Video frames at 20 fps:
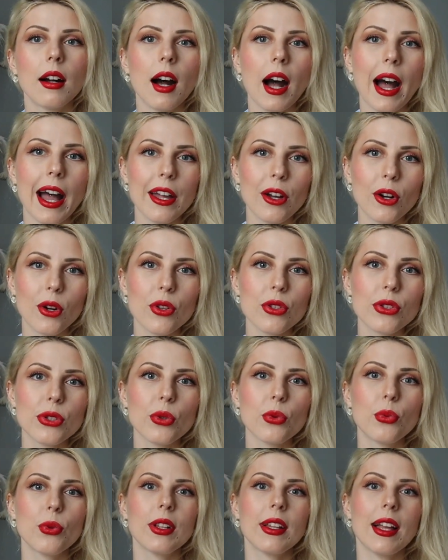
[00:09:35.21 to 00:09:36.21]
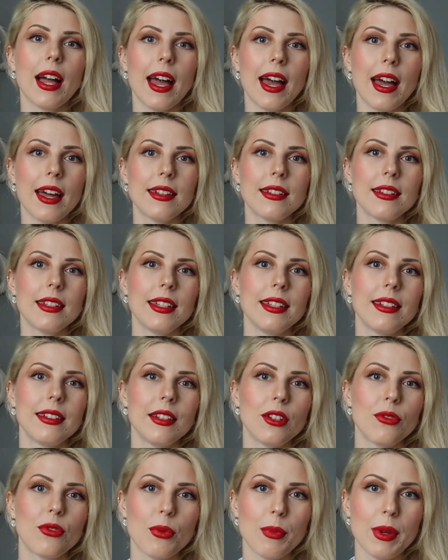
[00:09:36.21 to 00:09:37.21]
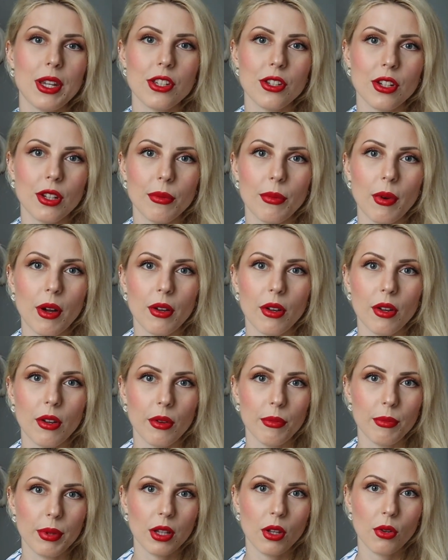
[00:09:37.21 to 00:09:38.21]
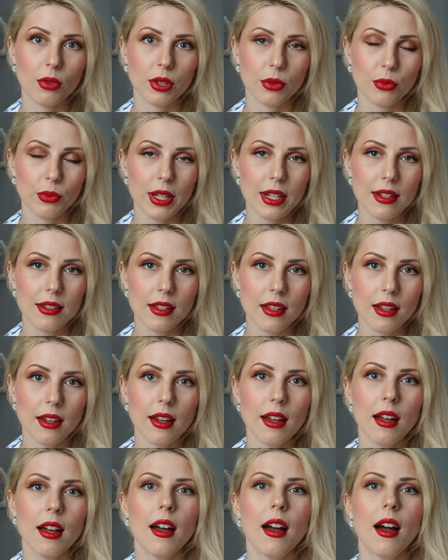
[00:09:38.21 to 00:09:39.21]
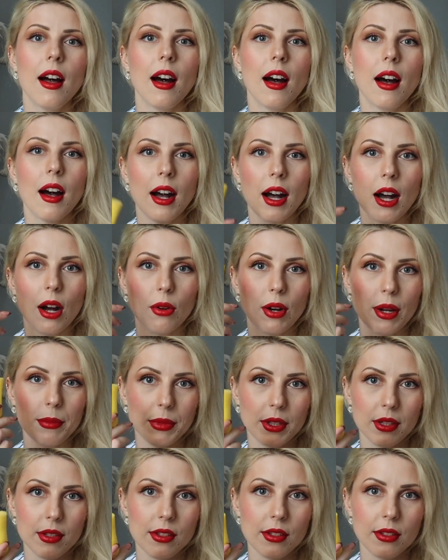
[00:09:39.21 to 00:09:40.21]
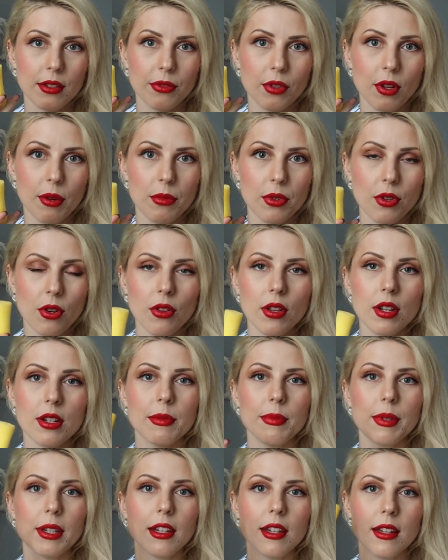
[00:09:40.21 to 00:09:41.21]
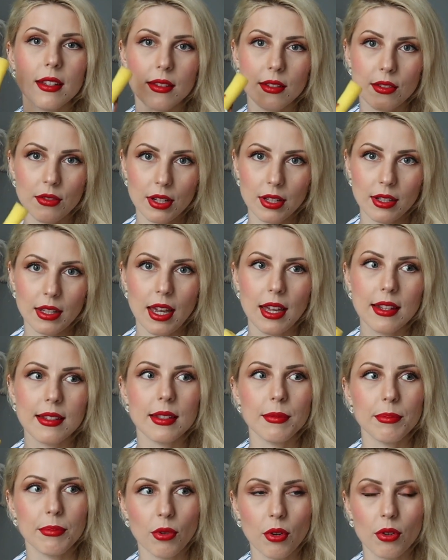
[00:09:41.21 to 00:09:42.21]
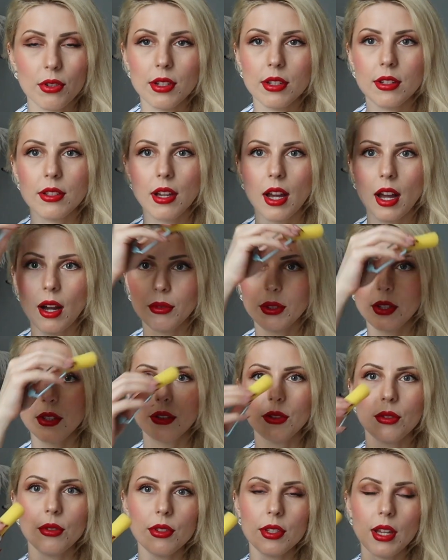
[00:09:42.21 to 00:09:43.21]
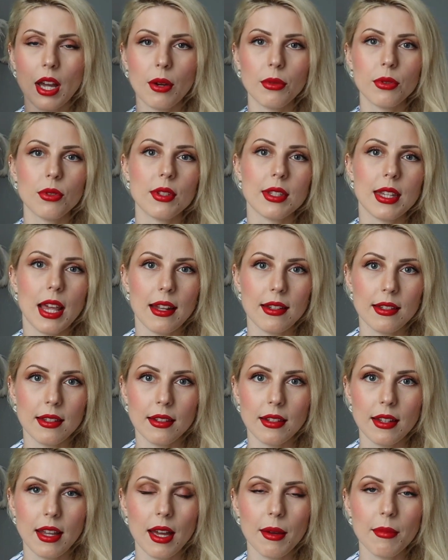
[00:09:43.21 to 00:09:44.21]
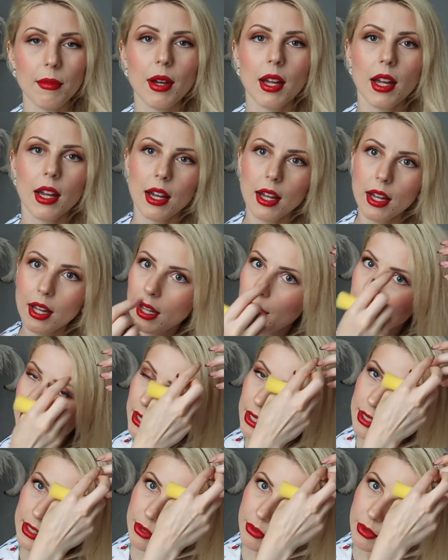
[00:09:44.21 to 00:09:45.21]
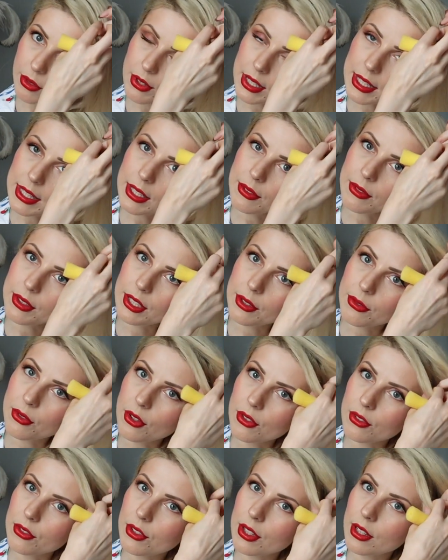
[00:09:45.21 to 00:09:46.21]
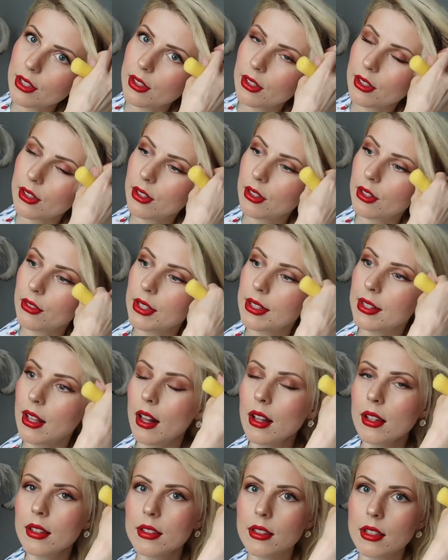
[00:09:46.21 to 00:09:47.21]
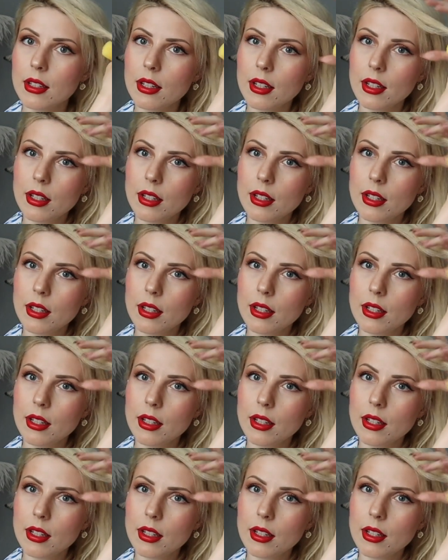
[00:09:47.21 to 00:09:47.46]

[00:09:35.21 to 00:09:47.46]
I also will add information about below the video how I'm using foam rollers, because really it's important how you set in them, because you will receive different result.